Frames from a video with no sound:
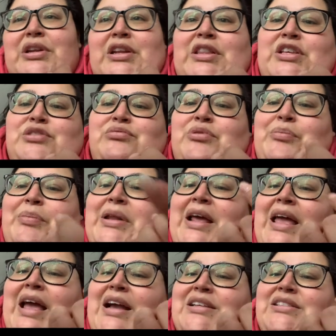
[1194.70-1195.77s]
this one, but
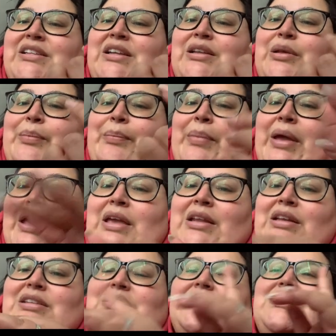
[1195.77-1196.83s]
I accidentally paid it